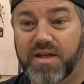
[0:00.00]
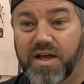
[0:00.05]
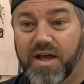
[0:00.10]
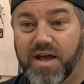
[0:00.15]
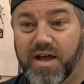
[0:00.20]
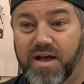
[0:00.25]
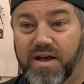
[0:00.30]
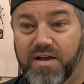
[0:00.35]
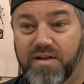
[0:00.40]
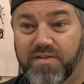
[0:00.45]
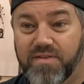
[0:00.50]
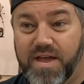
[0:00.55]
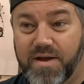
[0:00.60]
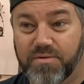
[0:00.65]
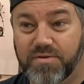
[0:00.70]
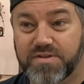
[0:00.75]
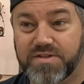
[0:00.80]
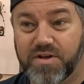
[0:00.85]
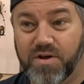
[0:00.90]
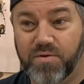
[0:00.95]
That
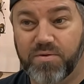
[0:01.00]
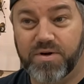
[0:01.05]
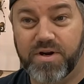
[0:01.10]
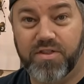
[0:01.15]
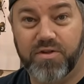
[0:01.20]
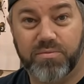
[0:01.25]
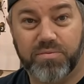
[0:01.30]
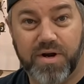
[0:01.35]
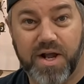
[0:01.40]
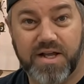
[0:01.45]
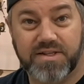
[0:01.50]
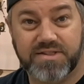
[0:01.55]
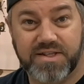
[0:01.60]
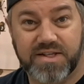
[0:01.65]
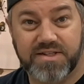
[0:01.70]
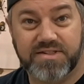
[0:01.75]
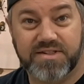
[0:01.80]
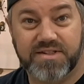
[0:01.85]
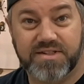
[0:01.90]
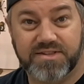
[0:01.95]
was a whole nother
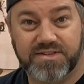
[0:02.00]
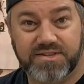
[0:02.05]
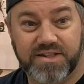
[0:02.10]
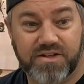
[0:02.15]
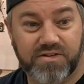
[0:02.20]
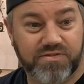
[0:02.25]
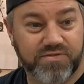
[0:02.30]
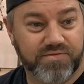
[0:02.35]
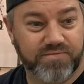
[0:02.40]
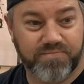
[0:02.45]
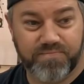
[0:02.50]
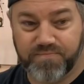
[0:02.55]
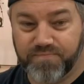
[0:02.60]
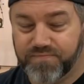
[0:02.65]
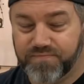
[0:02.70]
process in itself.